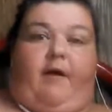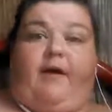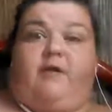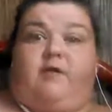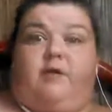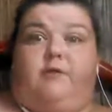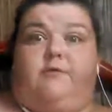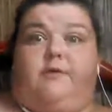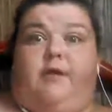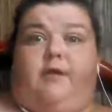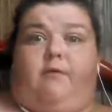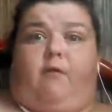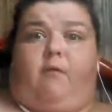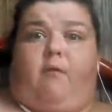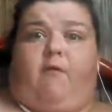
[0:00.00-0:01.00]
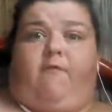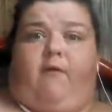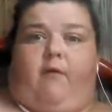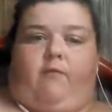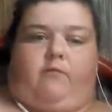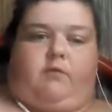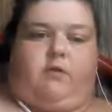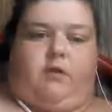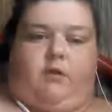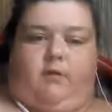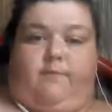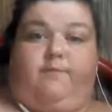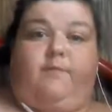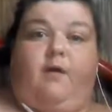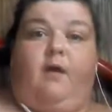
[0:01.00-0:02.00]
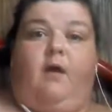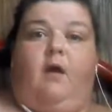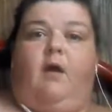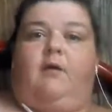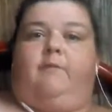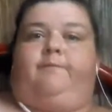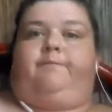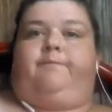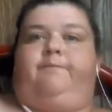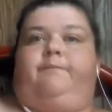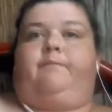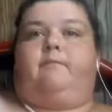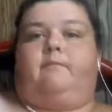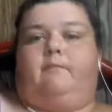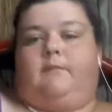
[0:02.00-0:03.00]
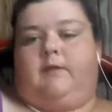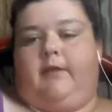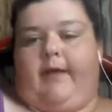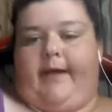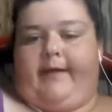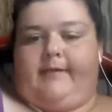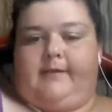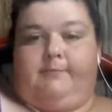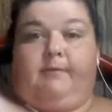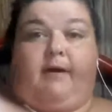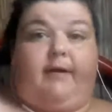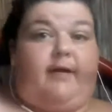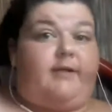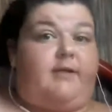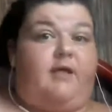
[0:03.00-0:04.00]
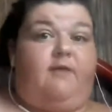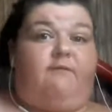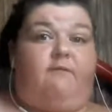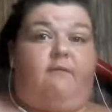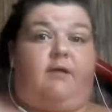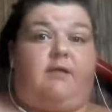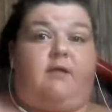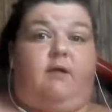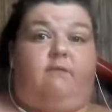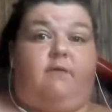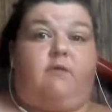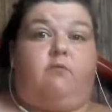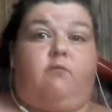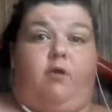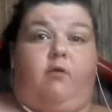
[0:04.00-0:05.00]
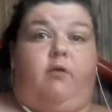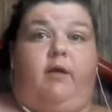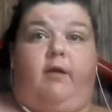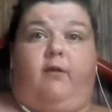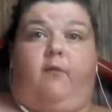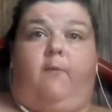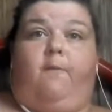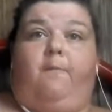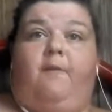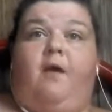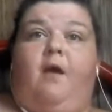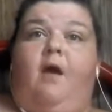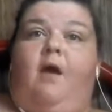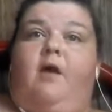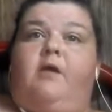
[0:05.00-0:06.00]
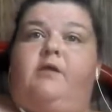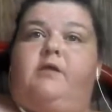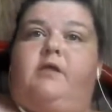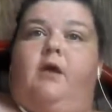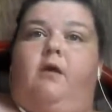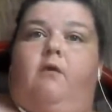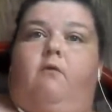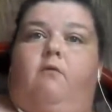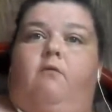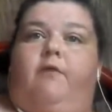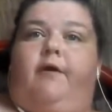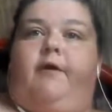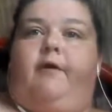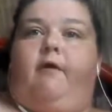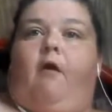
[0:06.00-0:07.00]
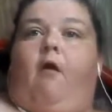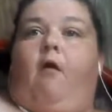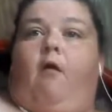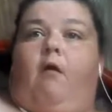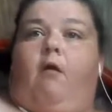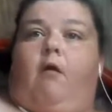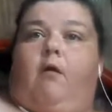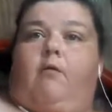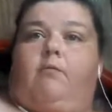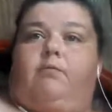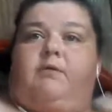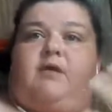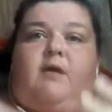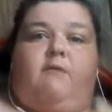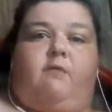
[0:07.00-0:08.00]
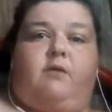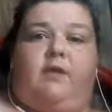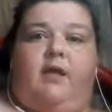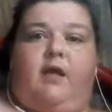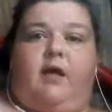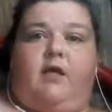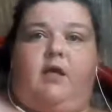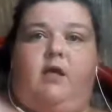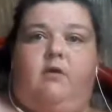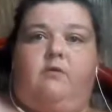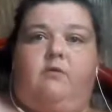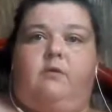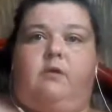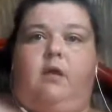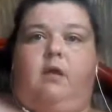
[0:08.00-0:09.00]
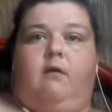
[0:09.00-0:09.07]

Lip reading: I actually use Kindle on my phone, so that's my next gift to myself, is a real Kindle. So, there are several that I use.